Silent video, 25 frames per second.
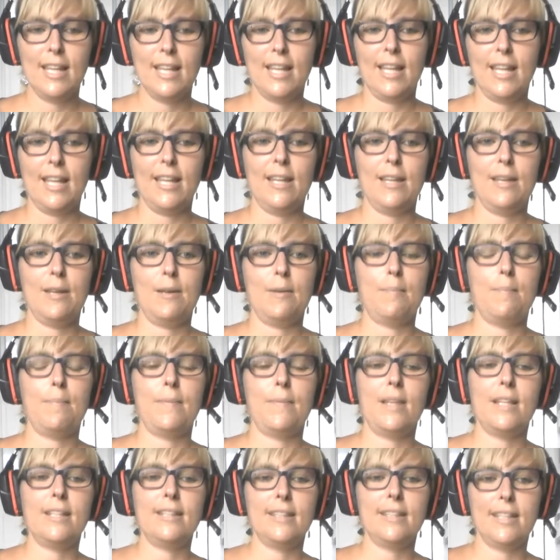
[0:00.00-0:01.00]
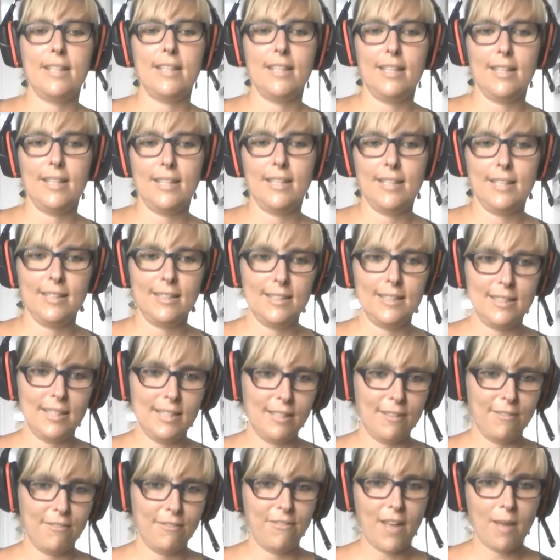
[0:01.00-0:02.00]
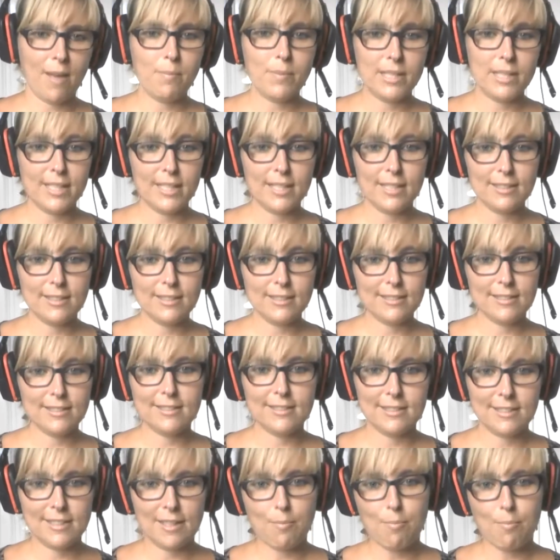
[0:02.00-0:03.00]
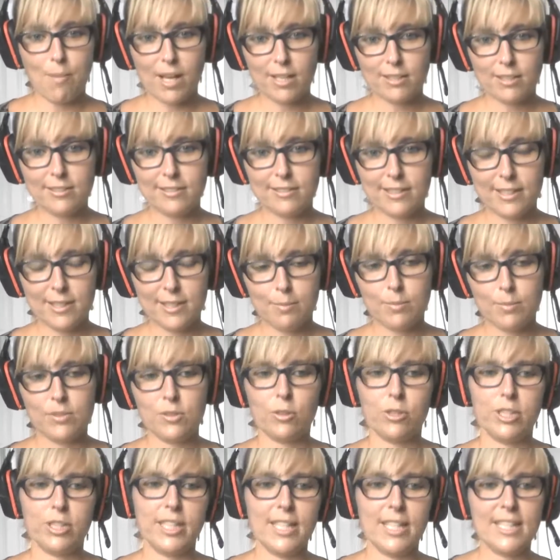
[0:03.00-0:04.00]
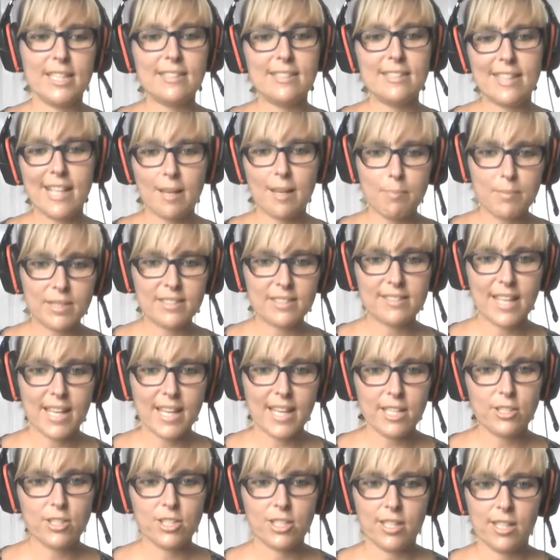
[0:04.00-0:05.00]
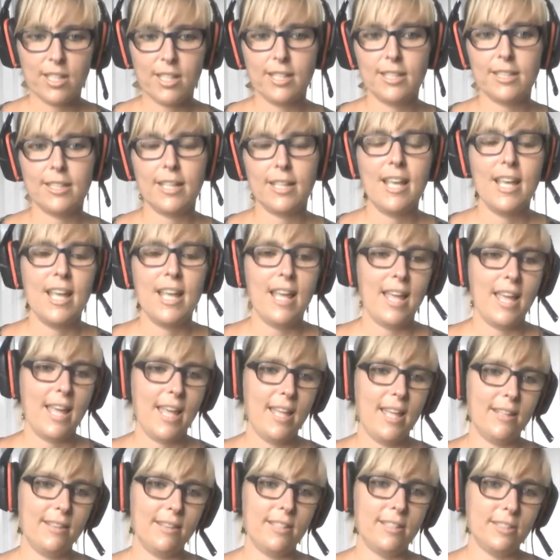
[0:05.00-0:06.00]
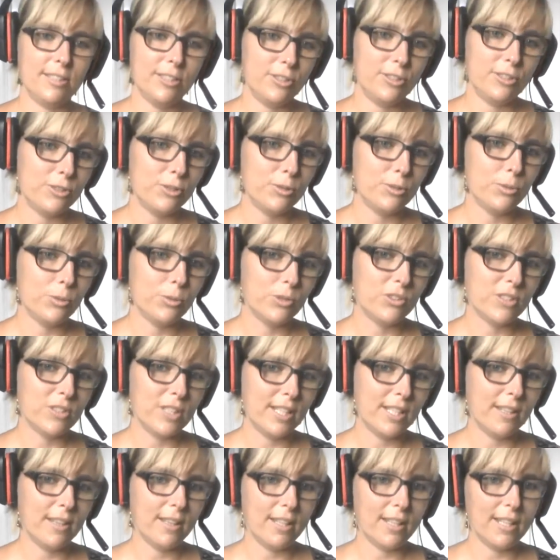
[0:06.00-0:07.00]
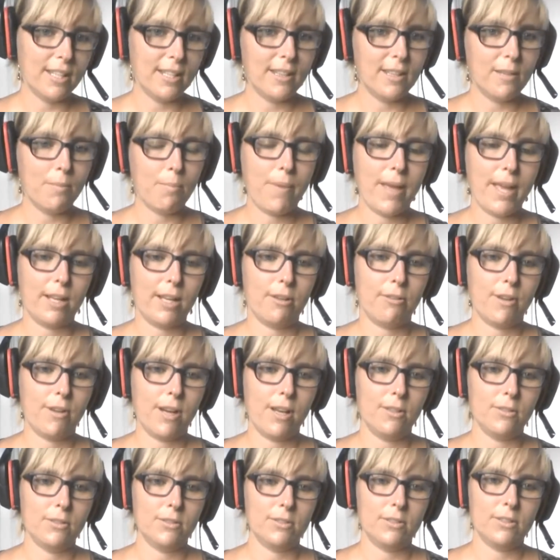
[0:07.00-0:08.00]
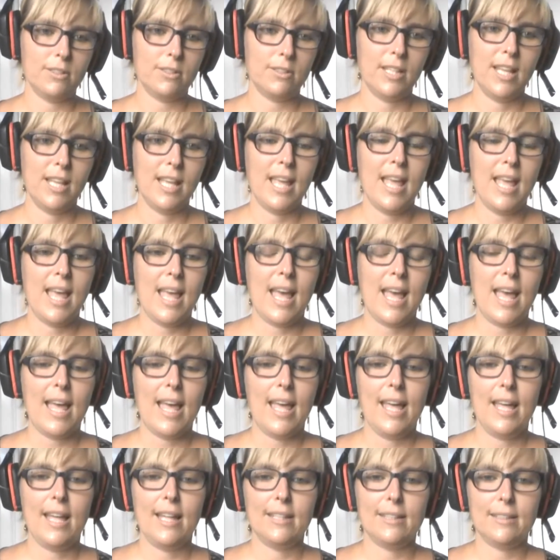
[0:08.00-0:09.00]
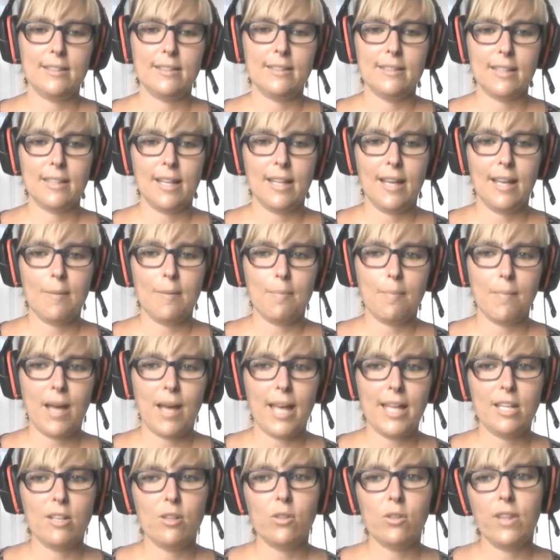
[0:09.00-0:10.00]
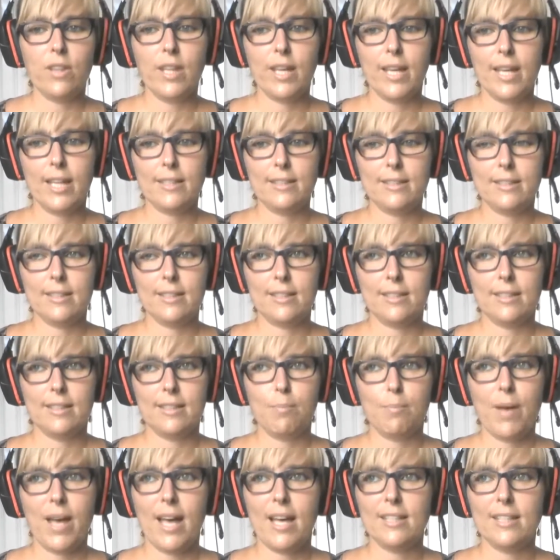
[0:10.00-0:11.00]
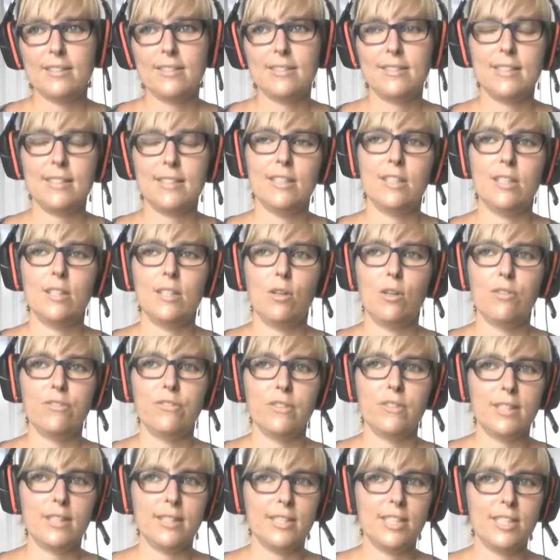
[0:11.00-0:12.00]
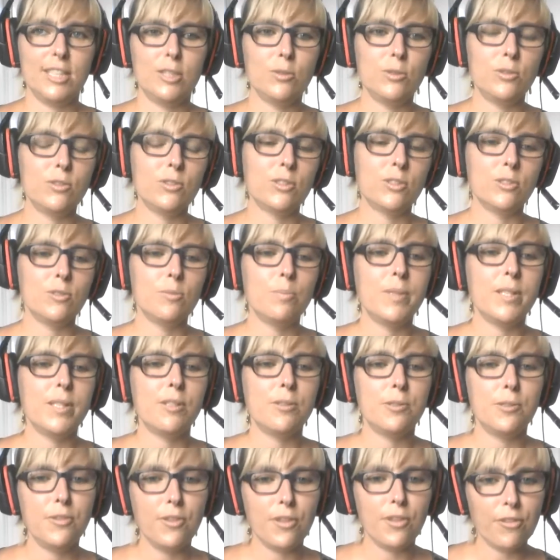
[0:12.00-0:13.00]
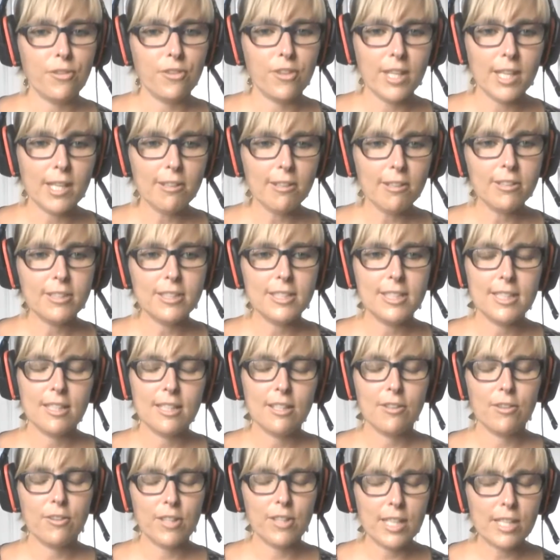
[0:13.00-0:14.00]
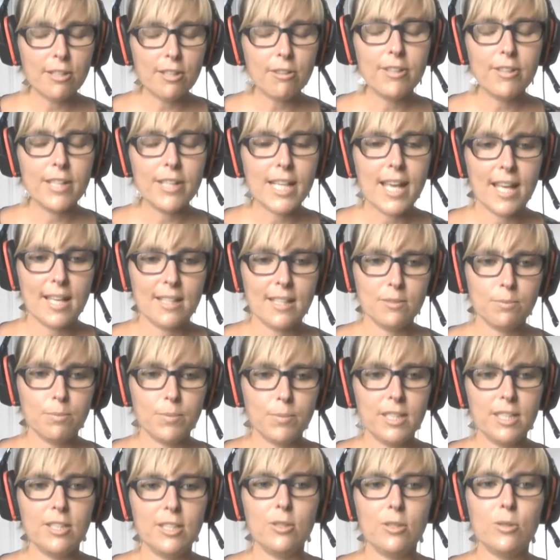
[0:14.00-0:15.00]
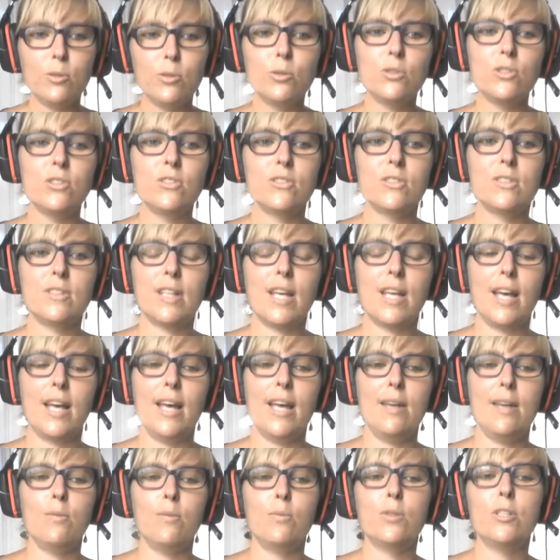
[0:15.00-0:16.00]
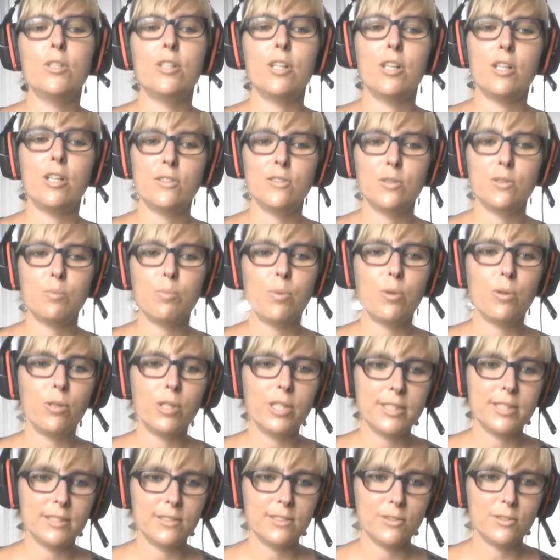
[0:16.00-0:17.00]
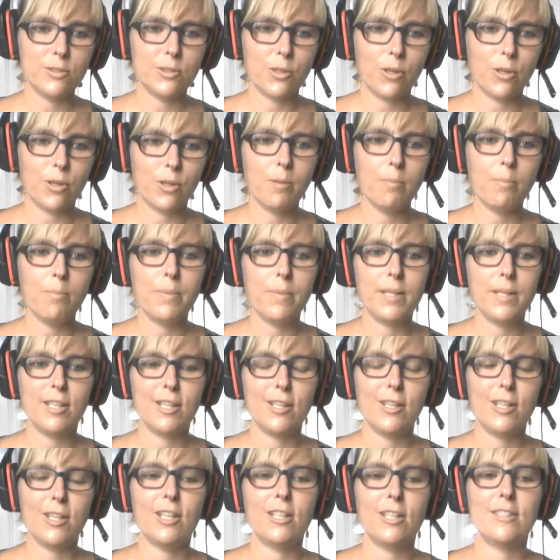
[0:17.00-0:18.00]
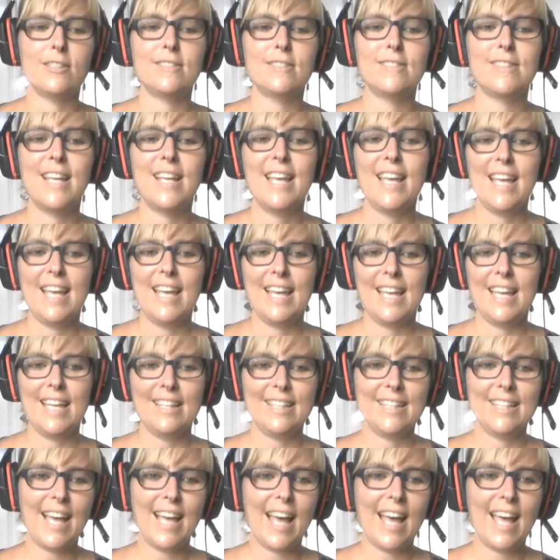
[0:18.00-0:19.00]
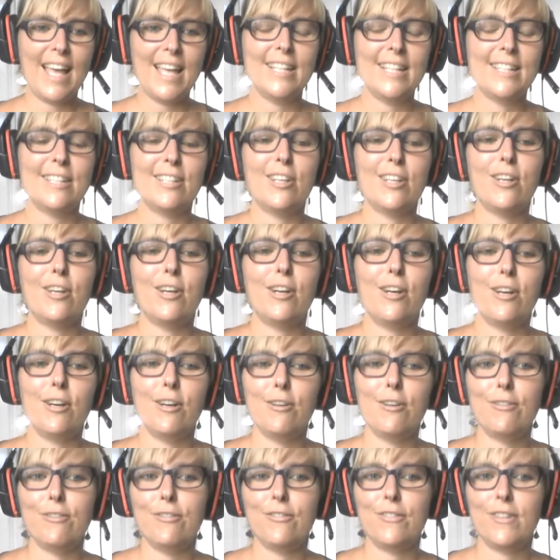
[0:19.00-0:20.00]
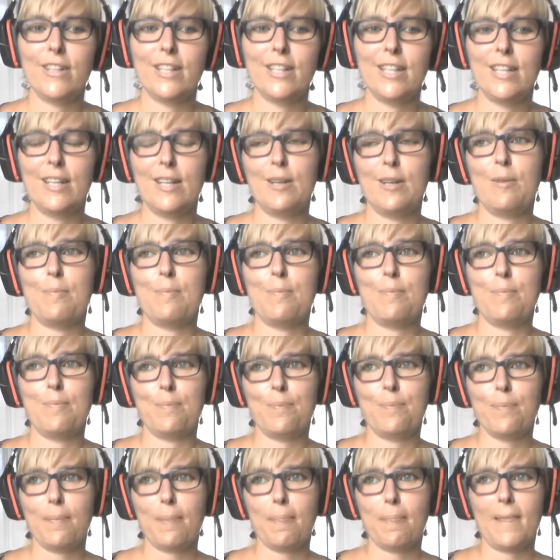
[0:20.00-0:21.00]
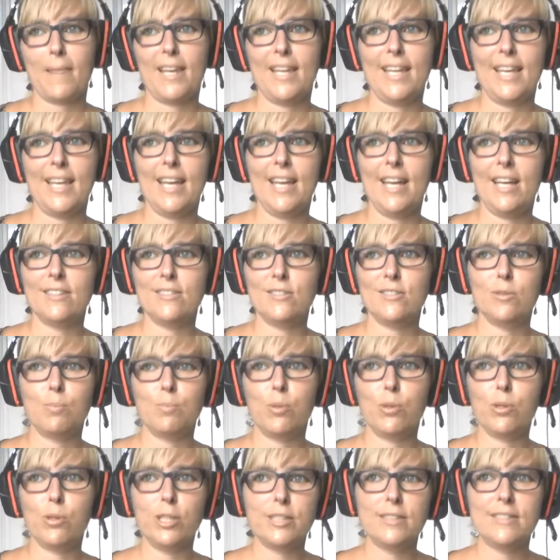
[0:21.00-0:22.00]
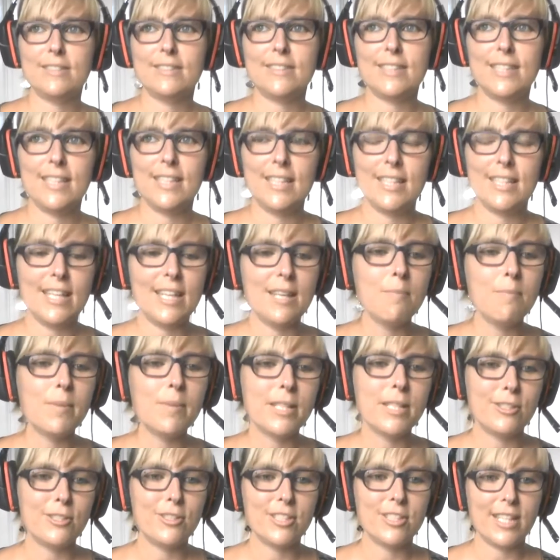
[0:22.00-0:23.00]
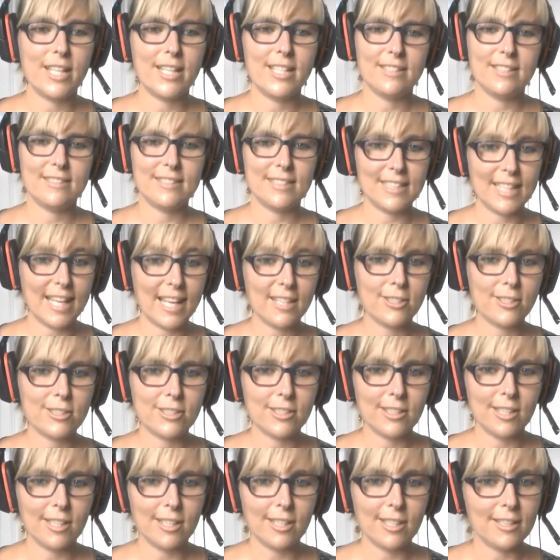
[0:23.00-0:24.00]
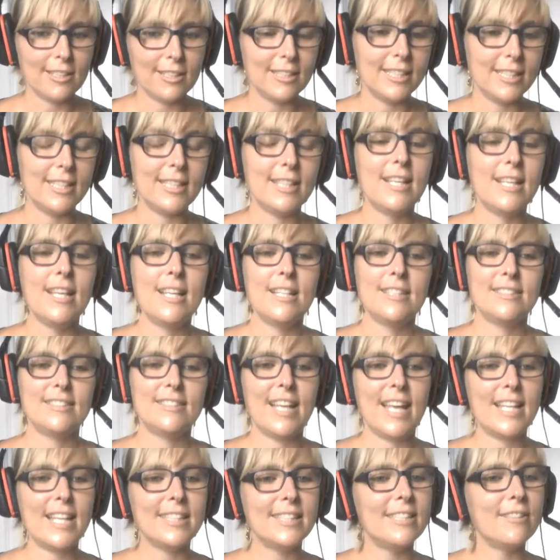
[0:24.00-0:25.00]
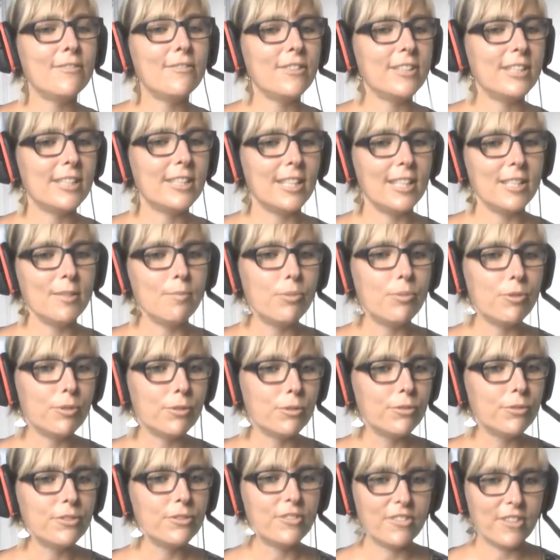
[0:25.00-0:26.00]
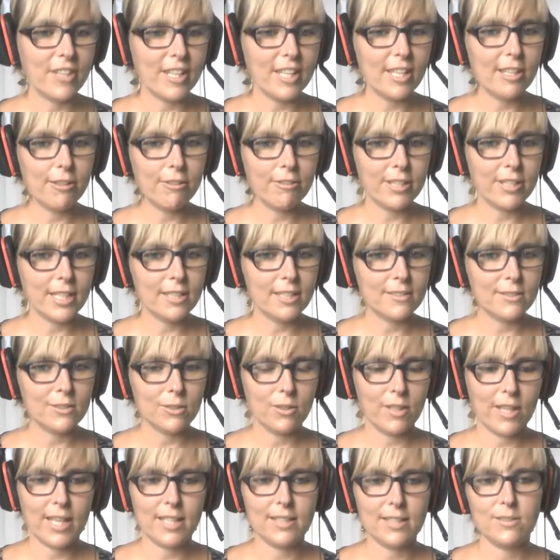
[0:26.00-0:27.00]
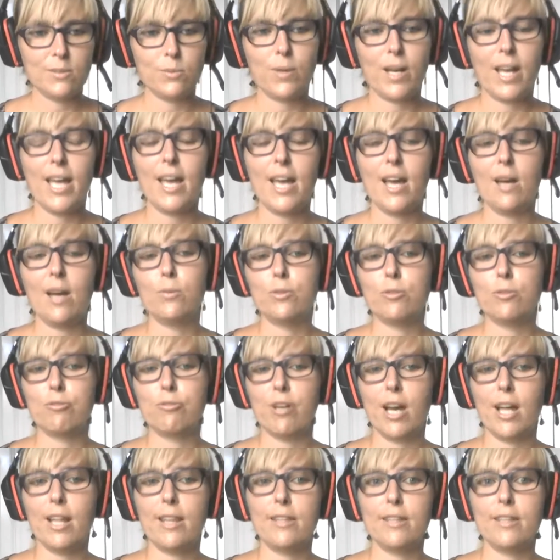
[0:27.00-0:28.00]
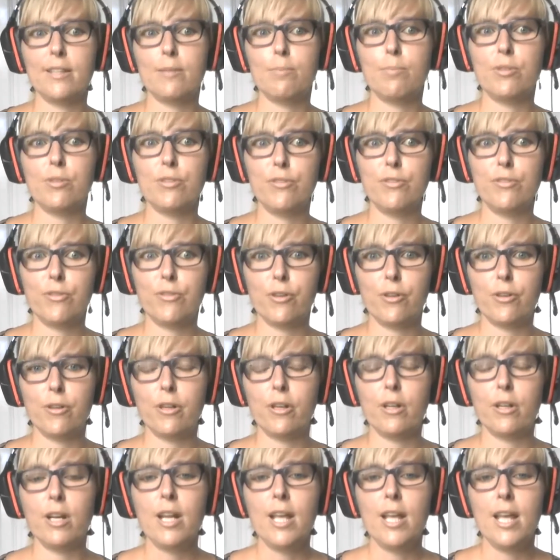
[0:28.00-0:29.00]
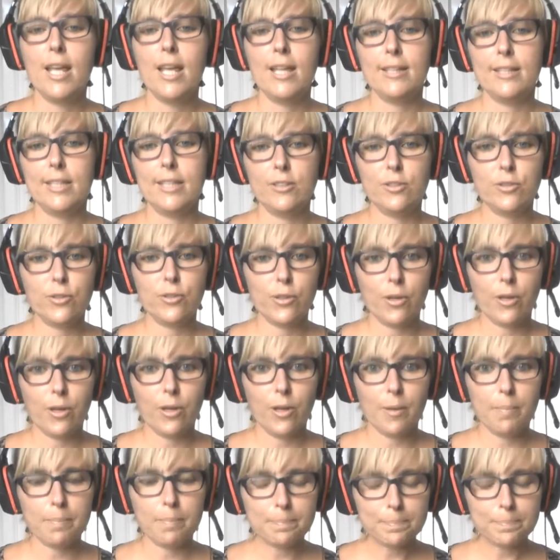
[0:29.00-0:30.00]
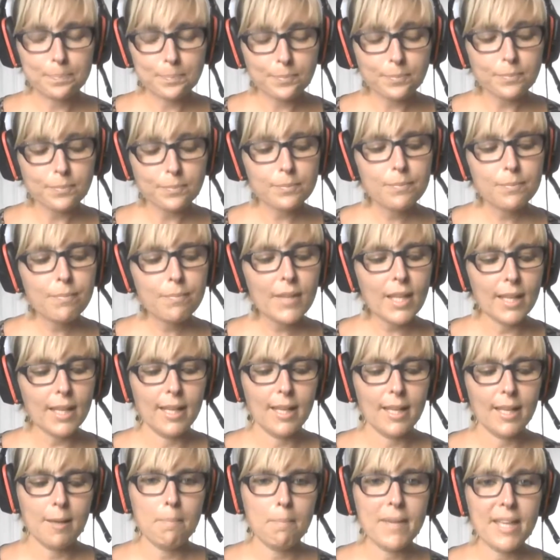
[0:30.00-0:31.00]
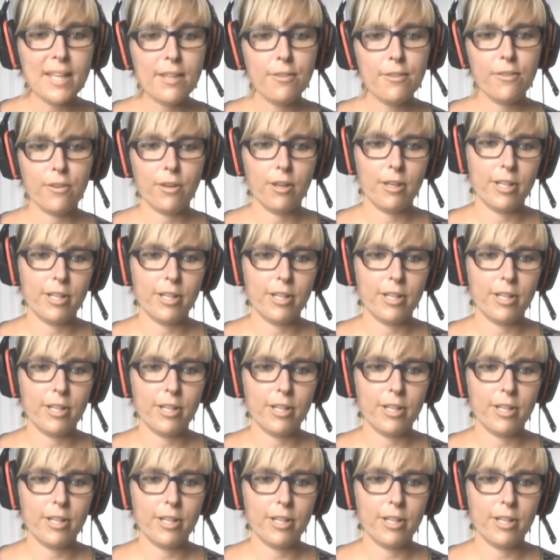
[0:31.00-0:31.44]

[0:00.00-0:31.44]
um, the the feminists, the Muslims, or the Islamization, and the Jews in in the background. And um, I know that in the past, uh, often the use conspiracy theory theory has been used. I would not support this term because it kind of um, yeah, supports the image that is an actual scientifically proved theory. So that's why I would rather prefer the term uh, myth or